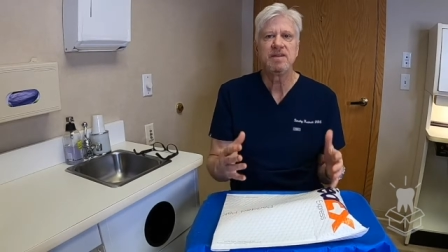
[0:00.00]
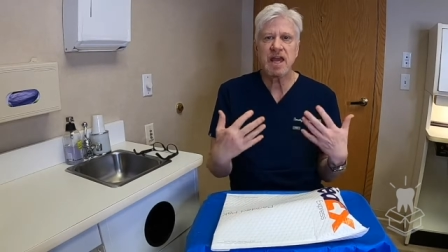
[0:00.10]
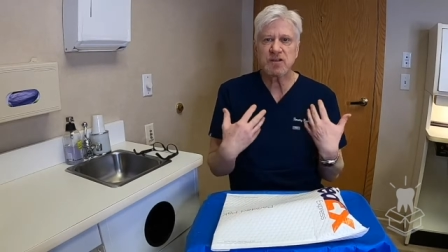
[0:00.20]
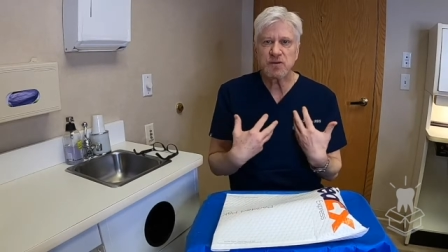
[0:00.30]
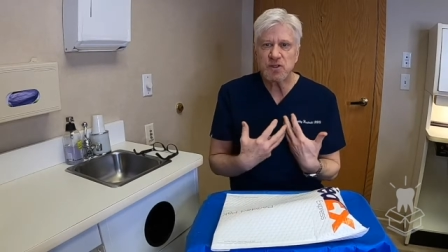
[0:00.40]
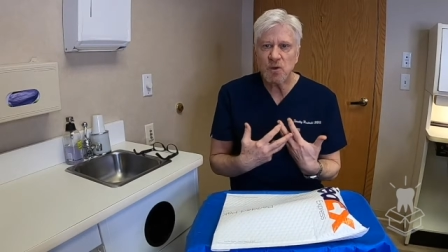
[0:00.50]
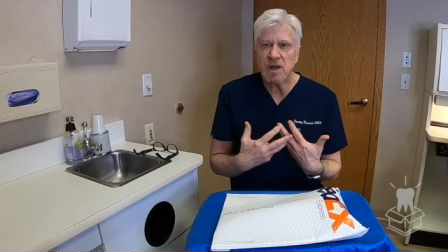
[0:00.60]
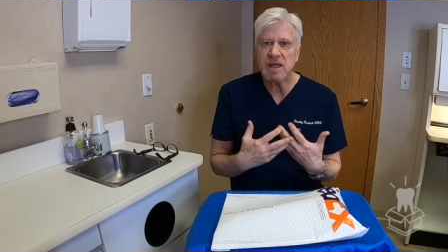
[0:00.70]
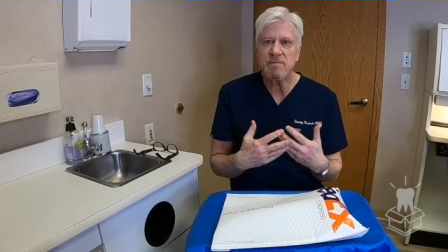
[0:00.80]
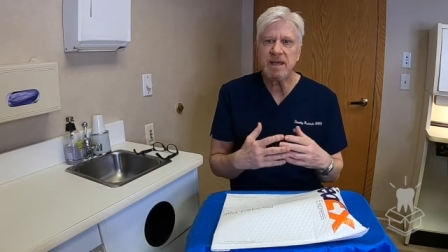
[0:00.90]
Thanks for
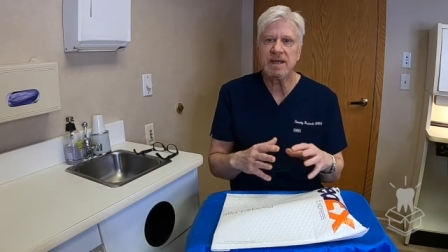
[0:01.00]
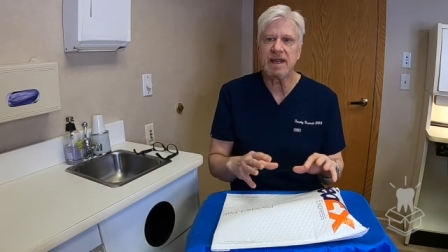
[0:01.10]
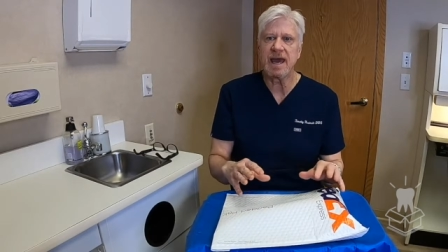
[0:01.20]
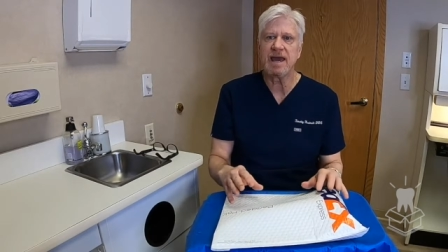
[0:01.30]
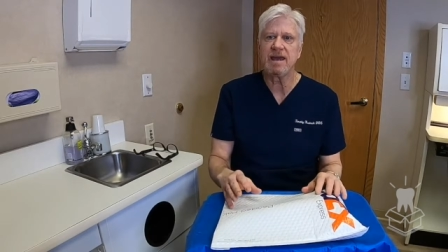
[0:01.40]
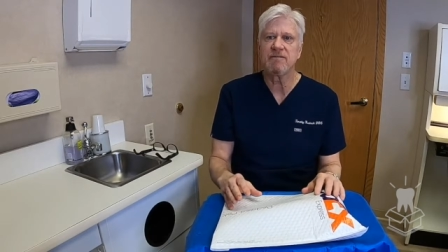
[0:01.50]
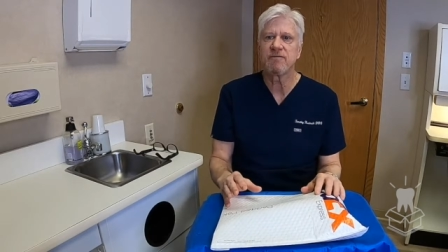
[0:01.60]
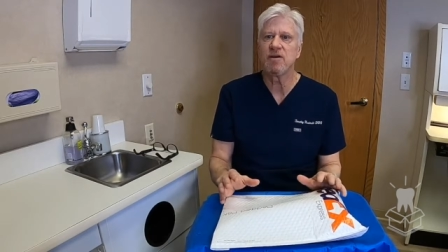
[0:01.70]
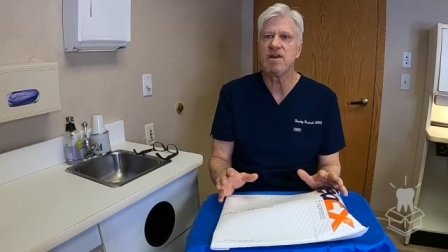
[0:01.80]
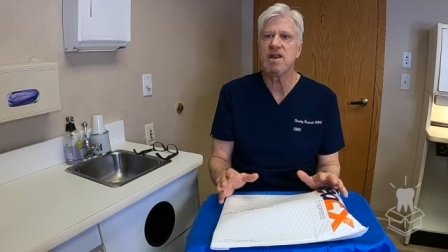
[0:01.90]
joining me today
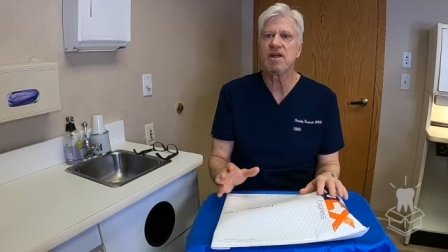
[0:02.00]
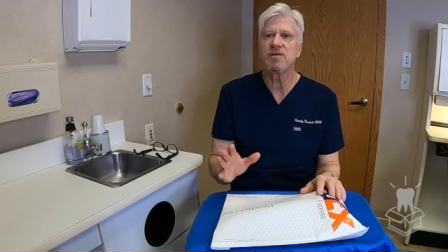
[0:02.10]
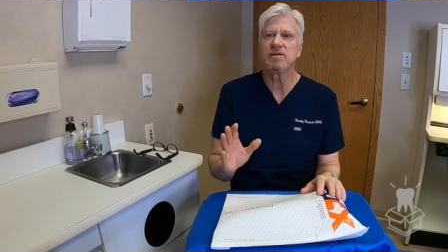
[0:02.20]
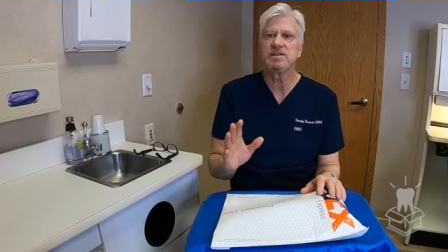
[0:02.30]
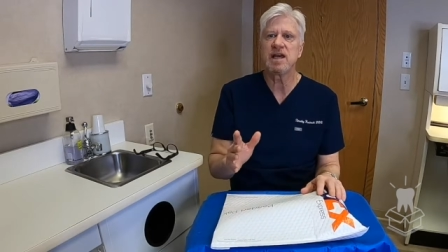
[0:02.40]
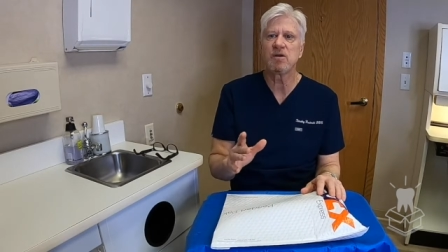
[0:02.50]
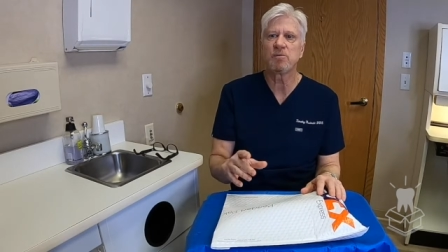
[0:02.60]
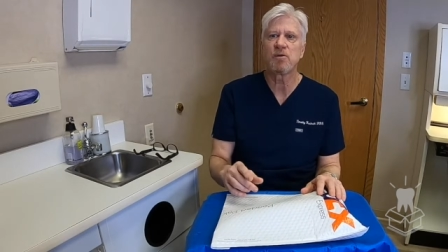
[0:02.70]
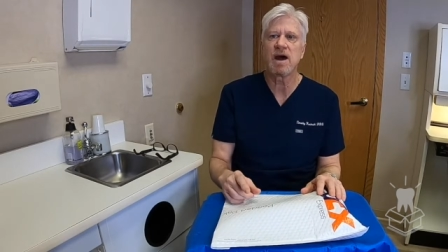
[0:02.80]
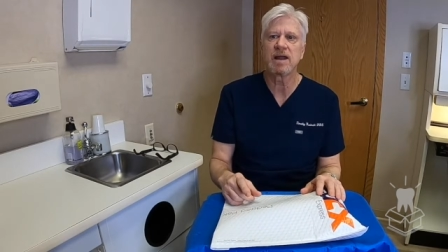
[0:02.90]
for another dental
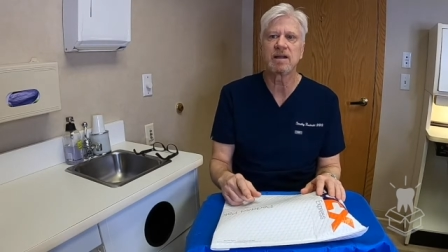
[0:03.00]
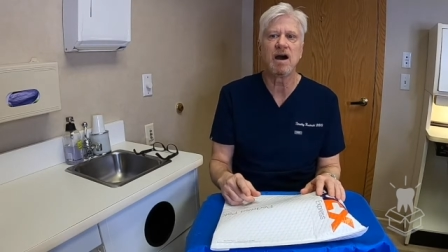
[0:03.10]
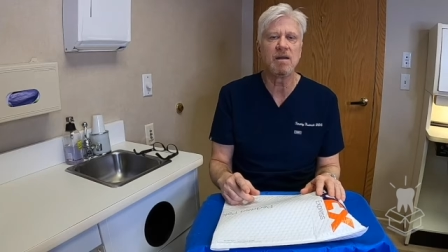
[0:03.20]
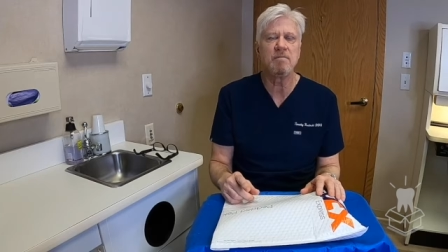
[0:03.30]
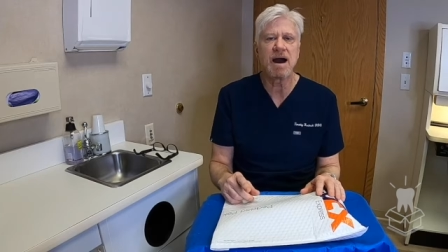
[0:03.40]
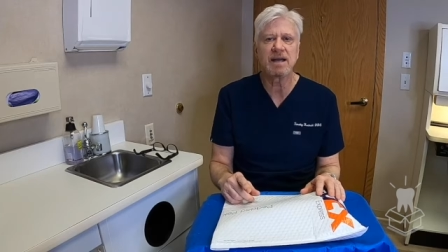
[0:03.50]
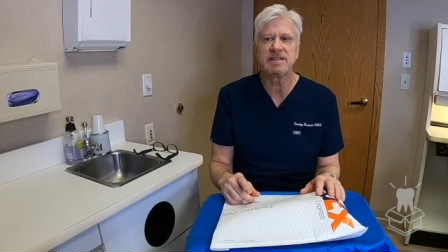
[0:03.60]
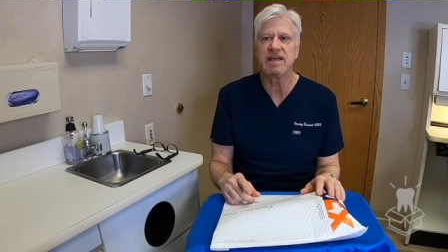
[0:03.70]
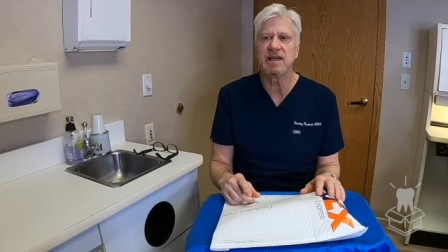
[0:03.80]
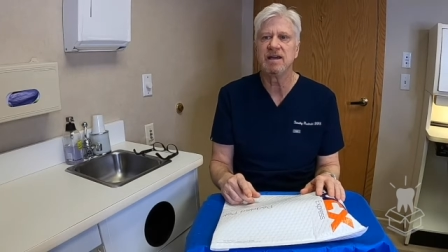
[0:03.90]
product
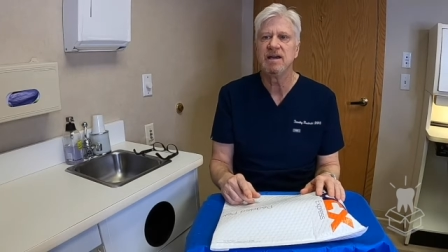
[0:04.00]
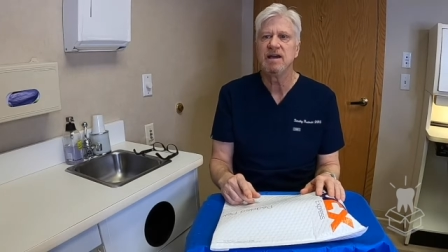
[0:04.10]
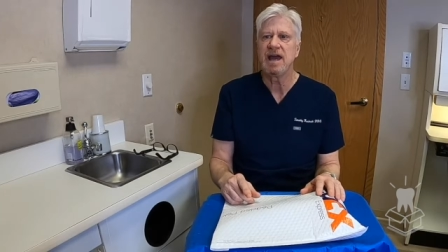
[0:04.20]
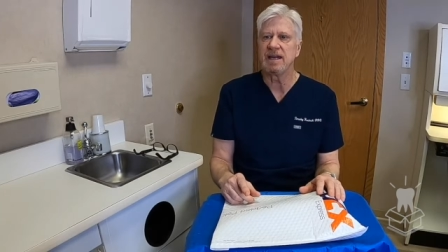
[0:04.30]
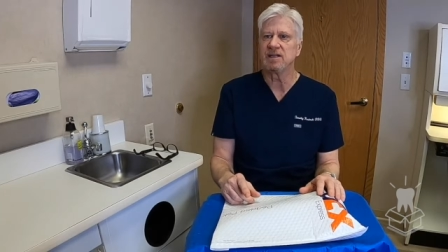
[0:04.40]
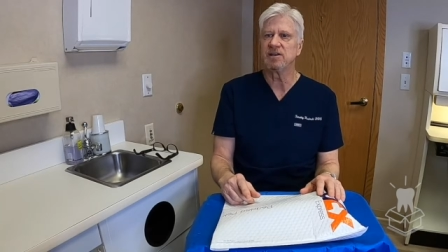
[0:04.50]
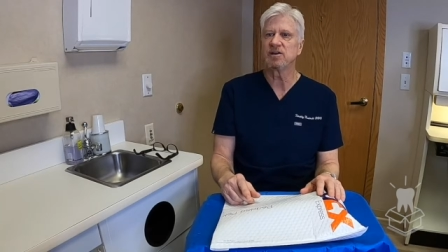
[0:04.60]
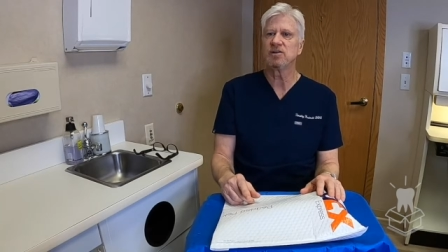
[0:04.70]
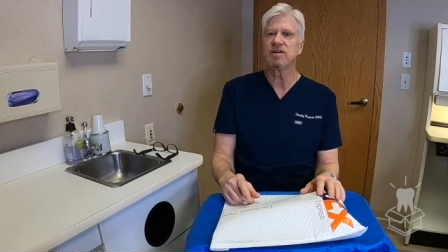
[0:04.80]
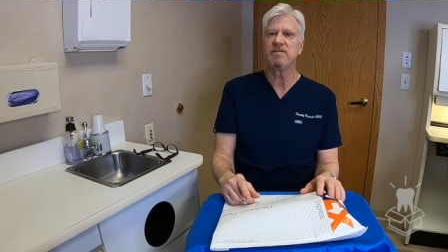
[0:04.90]
unboxing and
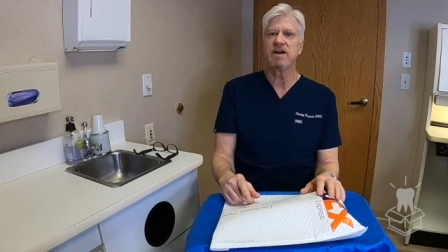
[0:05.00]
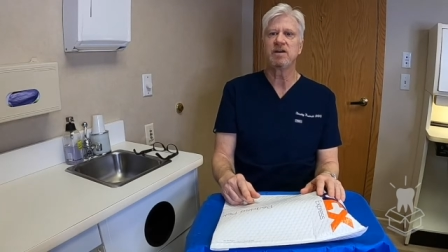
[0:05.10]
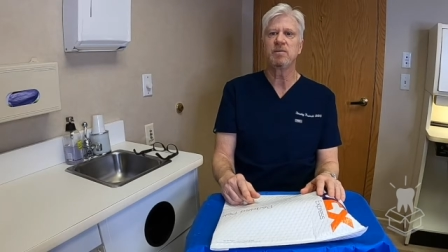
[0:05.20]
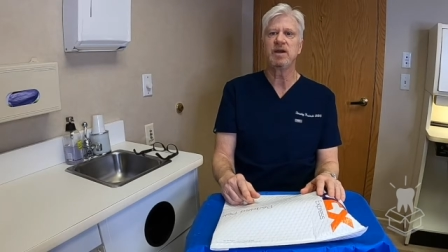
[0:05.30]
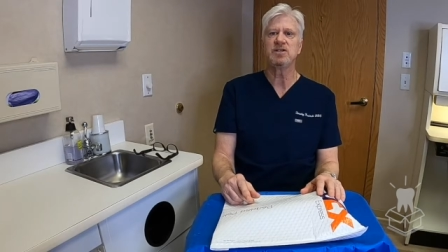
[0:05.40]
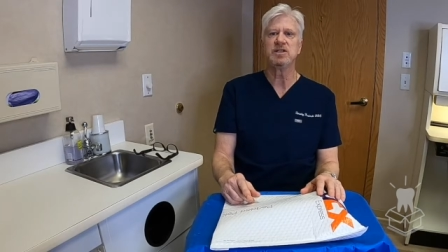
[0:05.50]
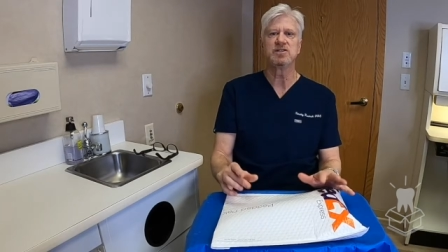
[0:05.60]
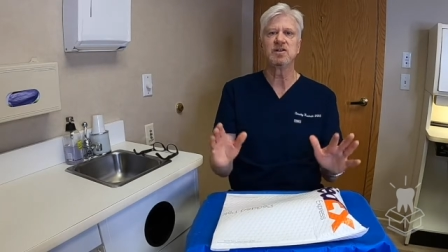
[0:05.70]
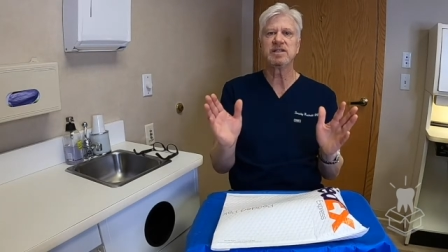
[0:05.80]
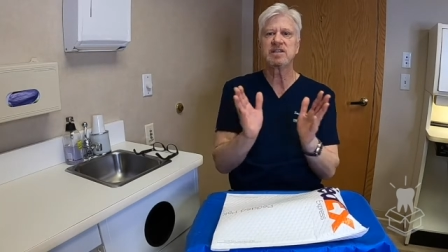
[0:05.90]
clinical evaluation.
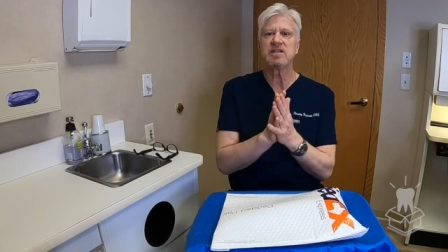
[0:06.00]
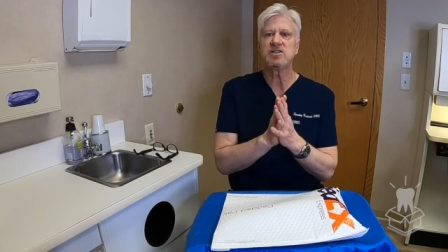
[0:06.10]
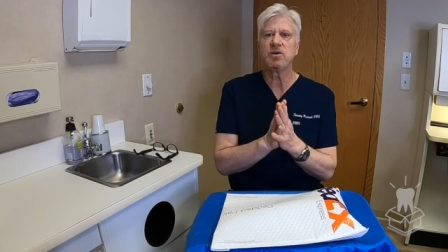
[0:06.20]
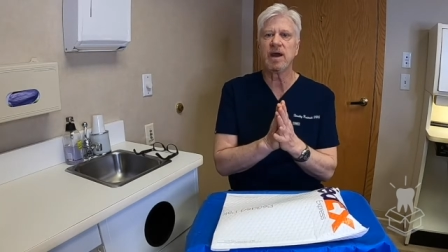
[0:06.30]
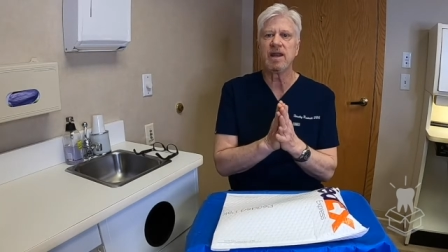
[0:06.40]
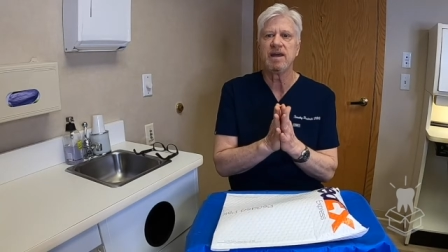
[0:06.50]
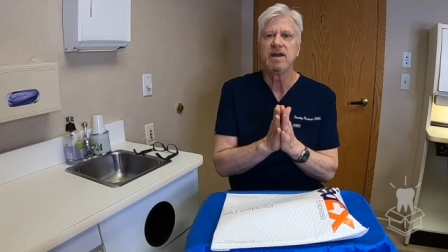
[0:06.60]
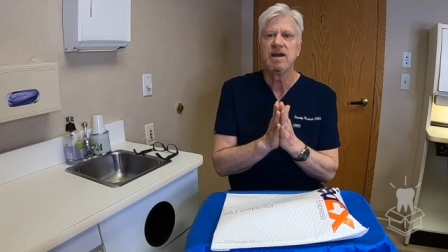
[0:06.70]
So let's get to it.